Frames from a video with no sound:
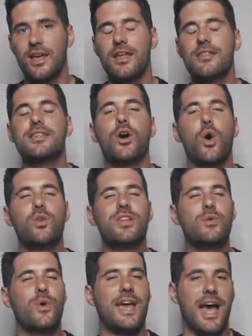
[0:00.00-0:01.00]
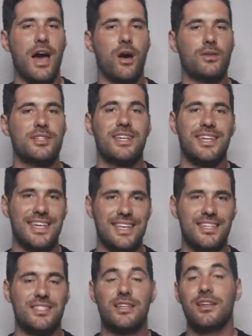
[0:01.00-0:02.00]
the only way out
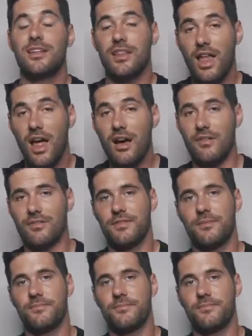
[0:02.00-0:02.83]
is love.